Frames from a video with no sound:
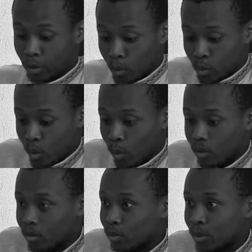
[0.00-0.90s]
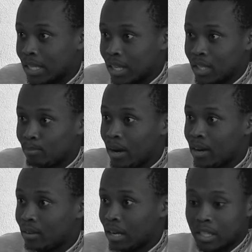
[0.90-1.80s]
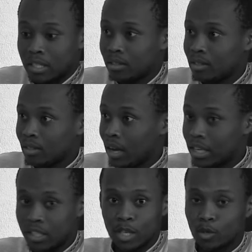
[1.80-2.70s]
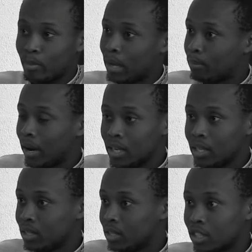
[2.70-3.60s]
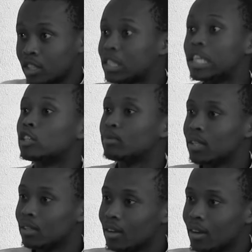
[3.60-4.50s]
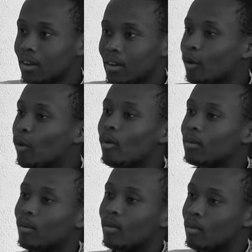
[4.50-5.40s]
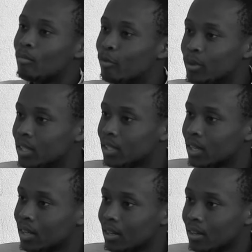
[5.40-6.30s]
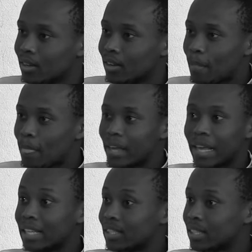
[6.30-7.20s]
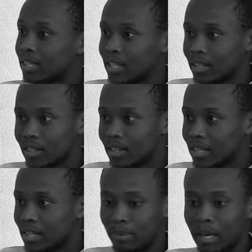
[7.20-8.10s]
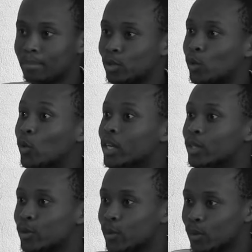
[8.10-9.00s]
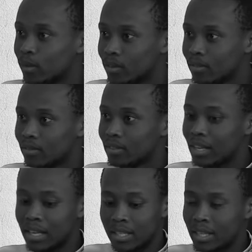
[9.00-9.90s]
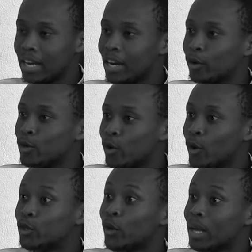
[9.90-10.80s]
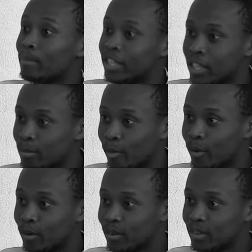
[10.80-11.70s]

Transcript: I don't know who says I can span. I just need to make money. Just teach me. He gets the skill. He becomes as good as you. Is he then not your image anymore?